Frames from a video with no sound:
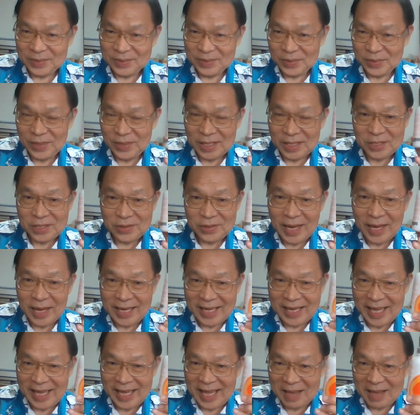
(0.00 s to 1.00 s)
You can try
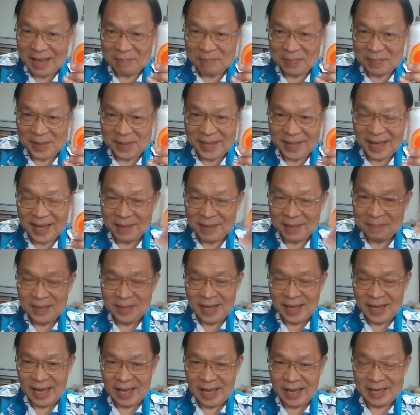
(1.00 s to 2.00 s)
the AMPM,
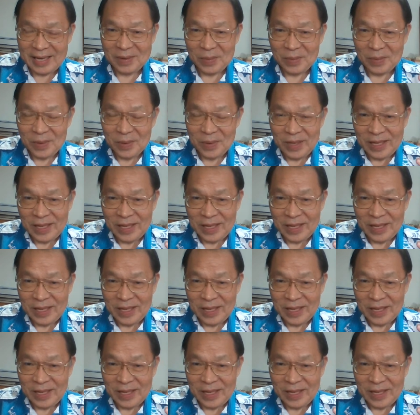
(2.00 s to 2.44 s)
and then